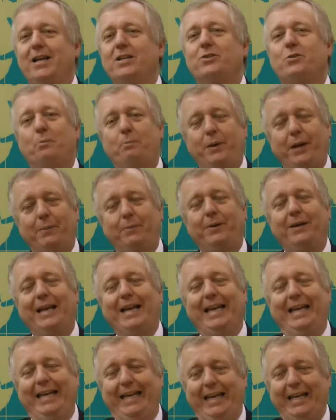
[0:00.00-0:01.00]
So people,
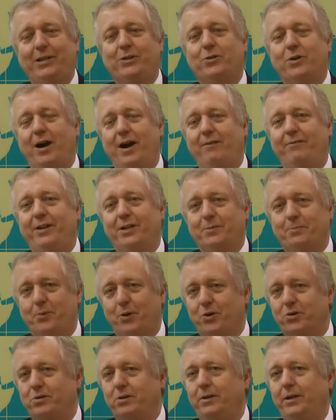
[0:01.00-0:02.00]
they need to have this
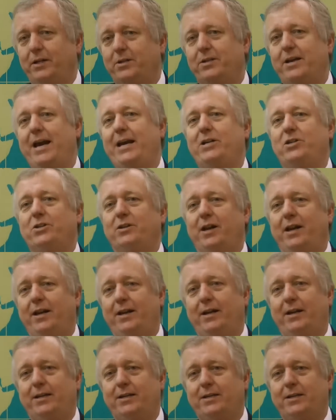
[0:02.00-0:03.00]
personal interaction,
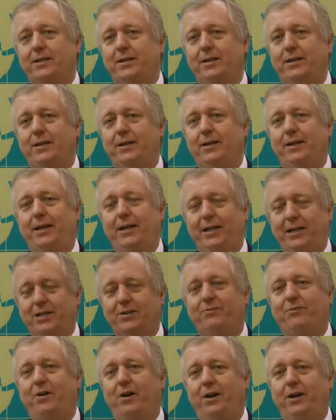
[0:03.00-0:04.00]
and it
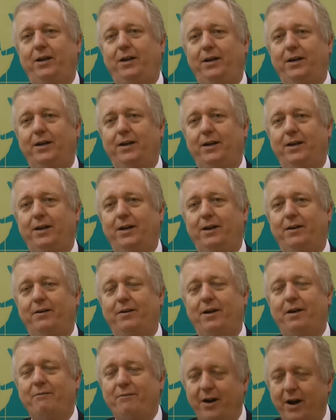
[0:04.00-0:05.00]
is
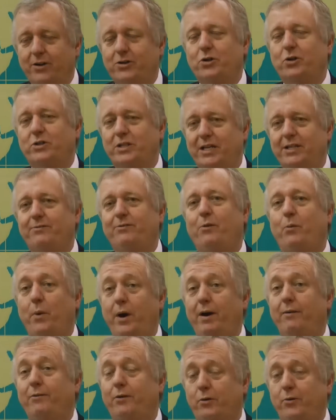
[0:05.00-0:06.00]
a very successful
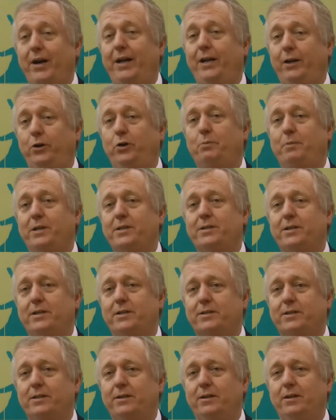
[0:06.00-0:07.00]
way of creating new
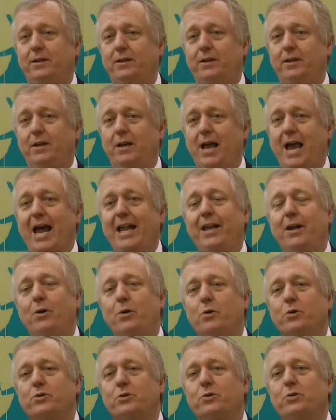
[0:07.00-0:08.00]
business. And then
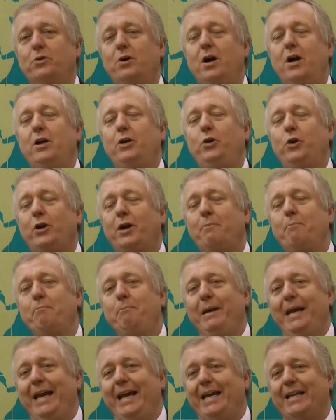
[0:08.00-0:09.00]
also you
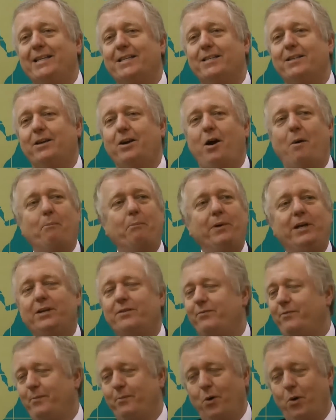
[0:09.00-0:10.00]
can meet
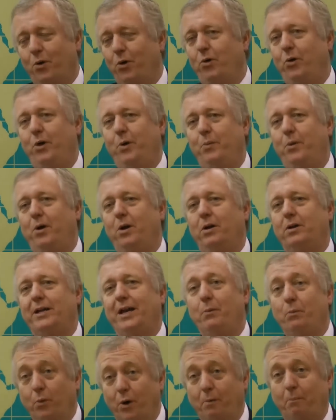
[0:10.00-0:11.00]
companies from all over the world
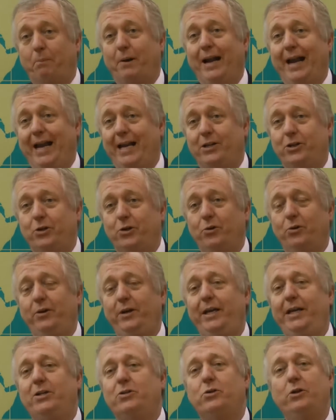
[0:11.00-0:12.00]
in one place. You
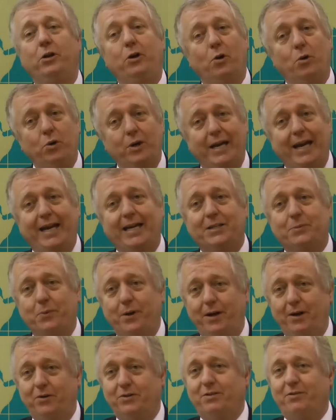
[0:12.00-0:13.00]
don't need to. In the old days,
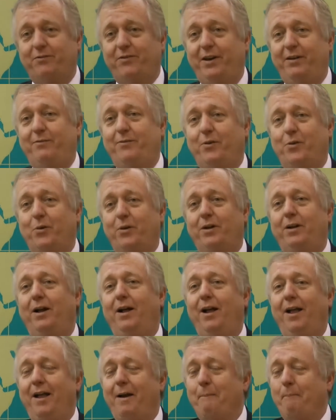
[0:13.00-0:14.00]
when I was a freight forwarder
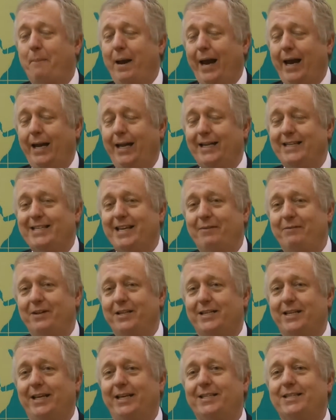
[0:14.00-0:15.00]
back in the
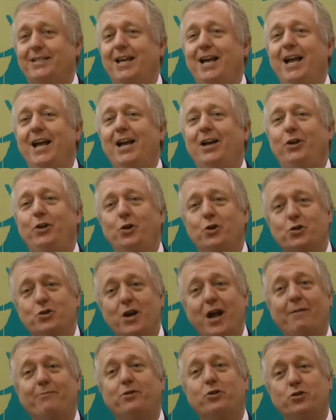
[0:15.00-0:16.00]
70s, you used
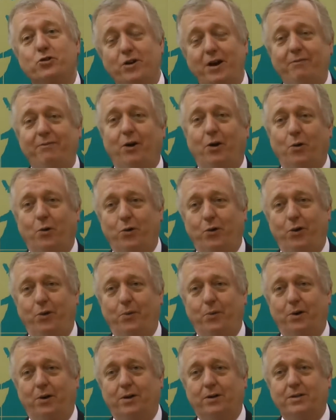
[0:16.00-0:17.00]
to have to travel all over
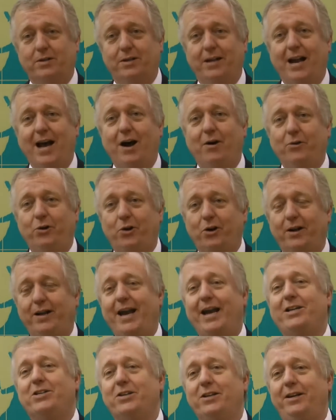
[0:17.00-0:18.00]
the world. Now you can
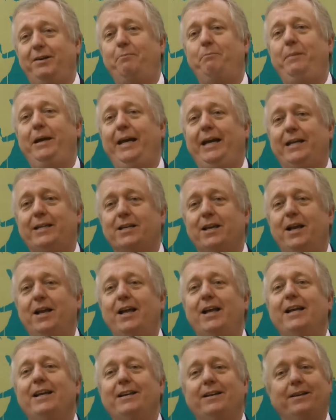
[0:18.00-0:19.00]
actually meet
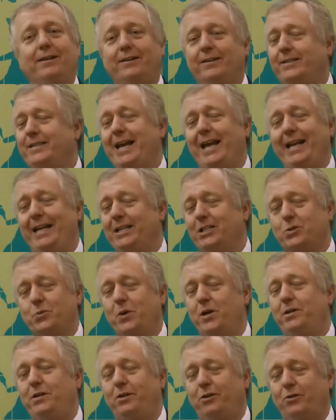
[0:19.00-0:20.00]
10,
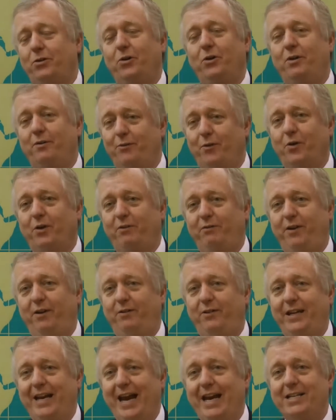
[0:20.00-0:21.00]
20, 30, 40,
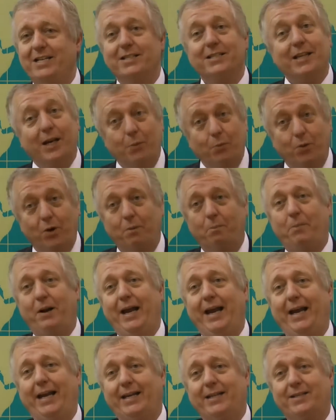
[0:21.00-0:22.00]
50 agents in one
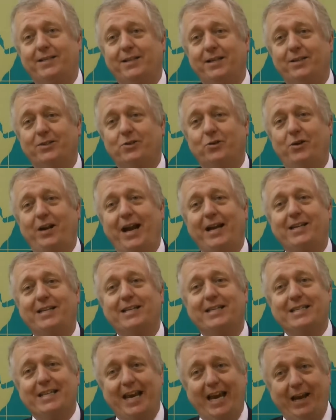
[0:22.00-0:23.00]
place. So it
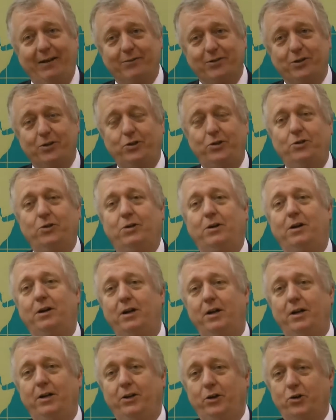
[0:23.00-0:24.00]
actually saves on your
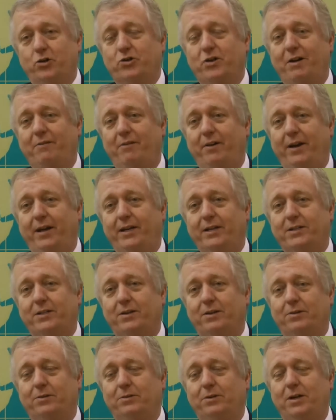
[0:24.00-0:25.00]
traveling.
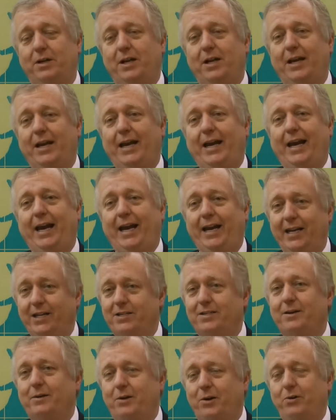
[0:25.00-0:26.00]
So it
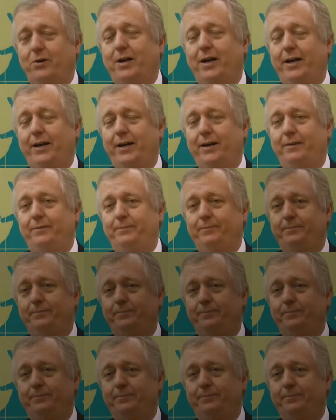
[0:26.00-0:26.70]
is a good idea.